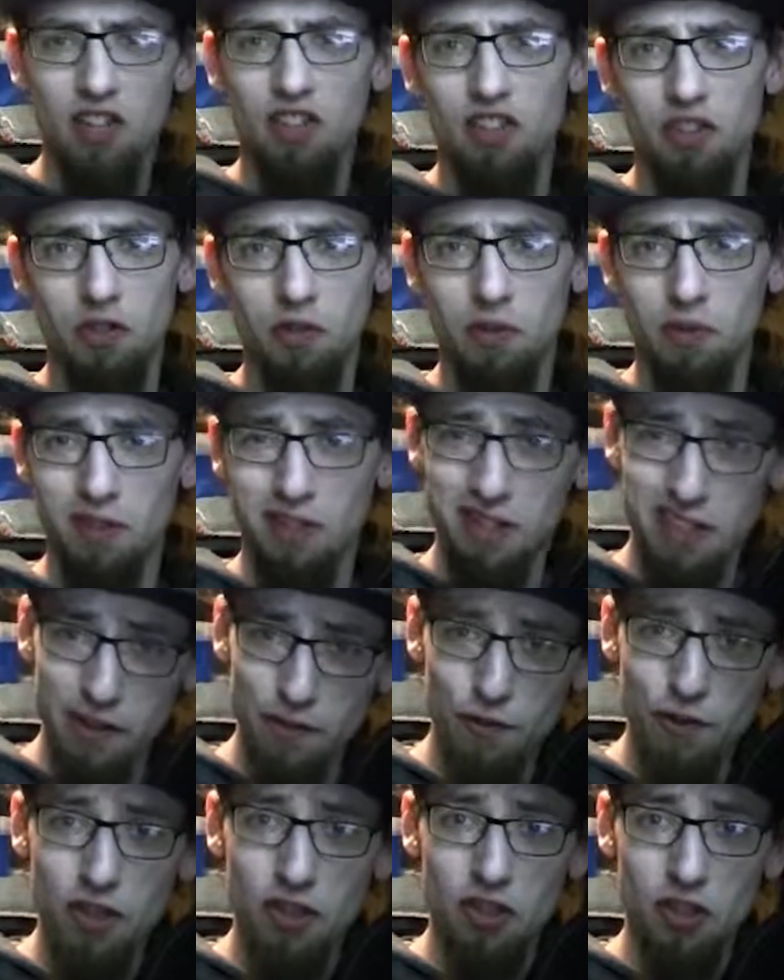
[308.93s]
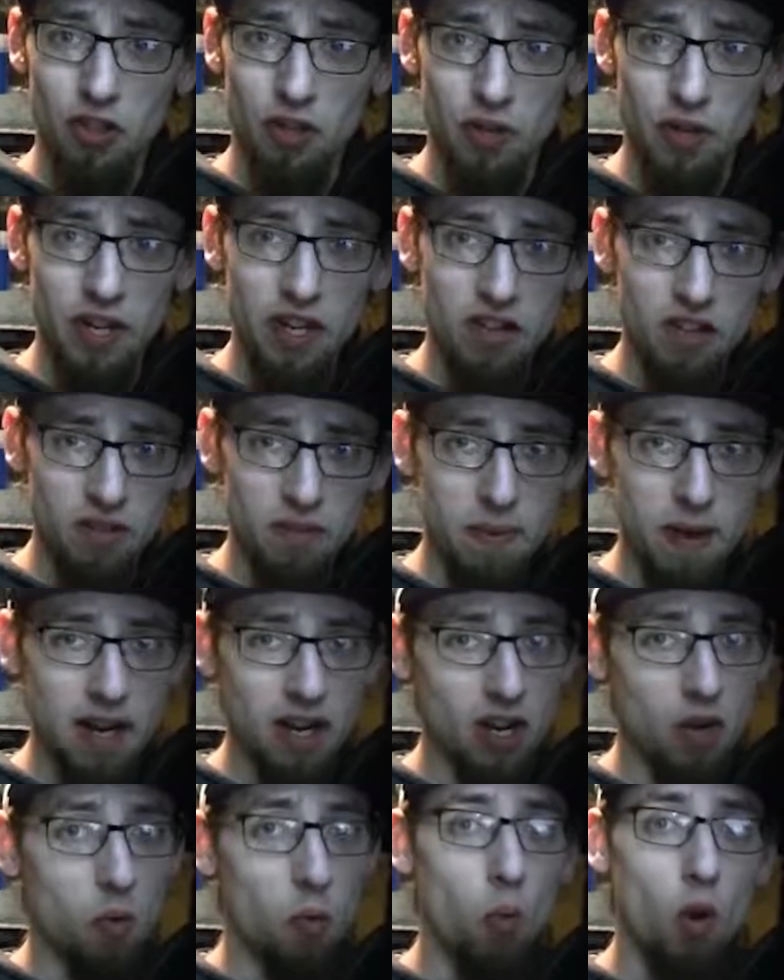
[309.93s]
to different degrees
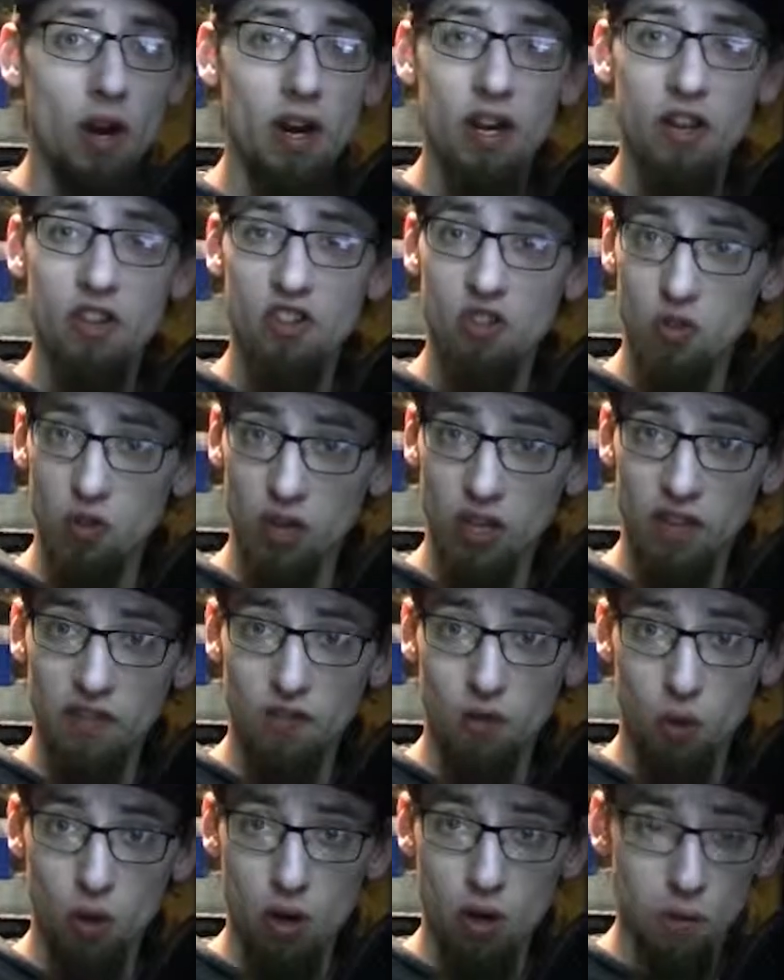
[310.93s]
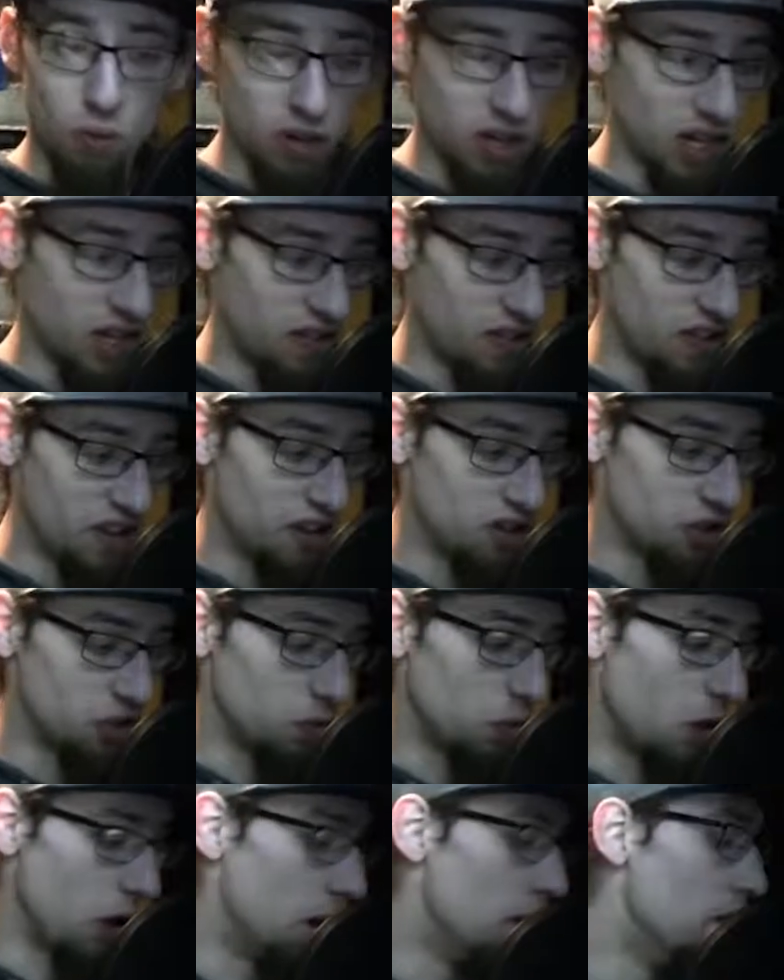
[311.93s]
depending on what it is you're looking for and what kind of sound you
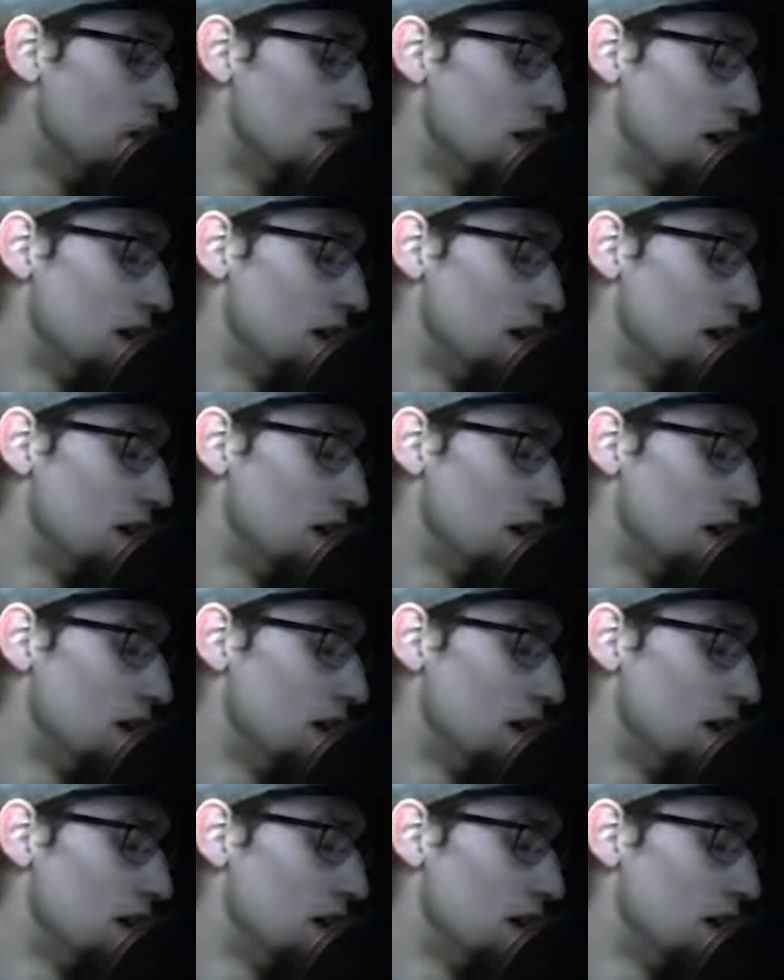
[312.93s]
want.